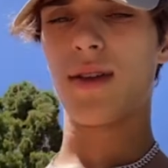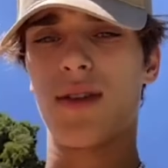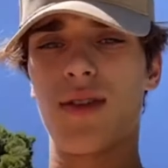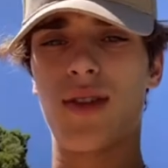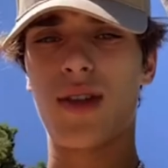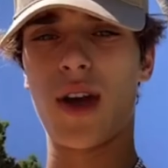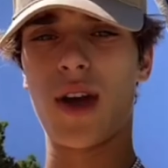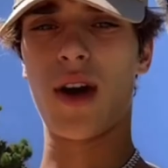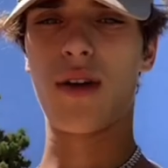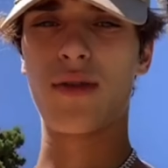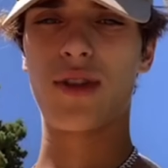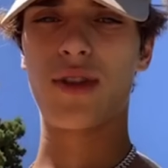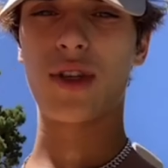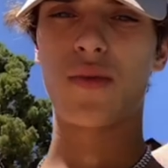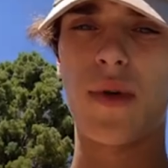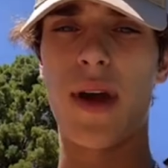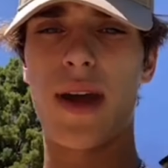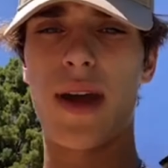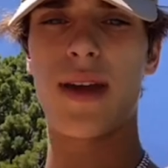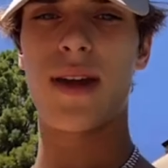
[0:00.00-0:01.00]
So
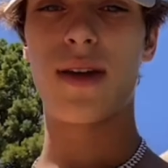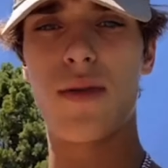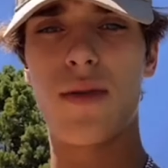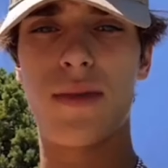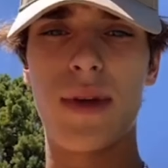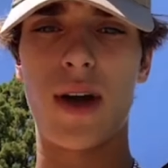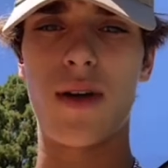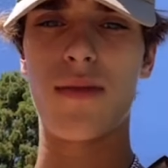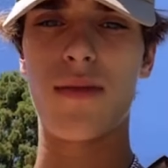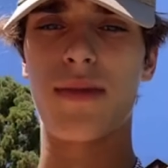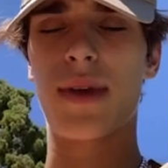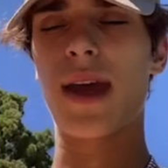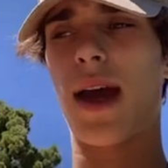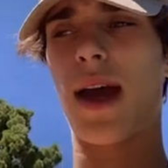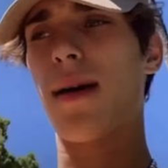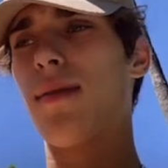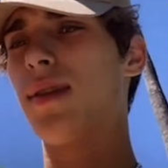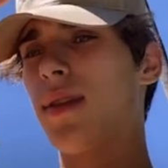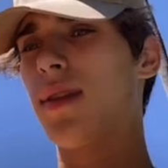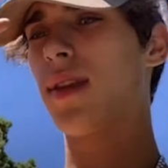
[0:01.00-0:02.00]
just wait, it'll be dope.
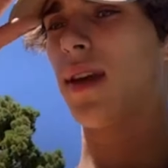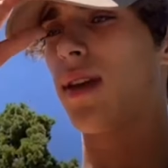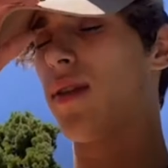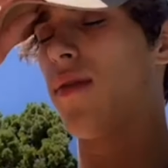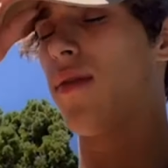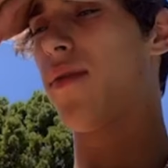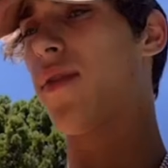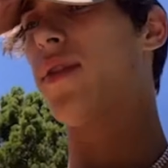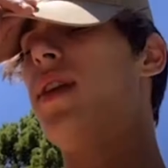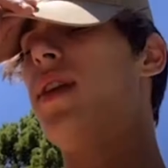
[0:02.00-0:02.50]
Gabbit, thank you for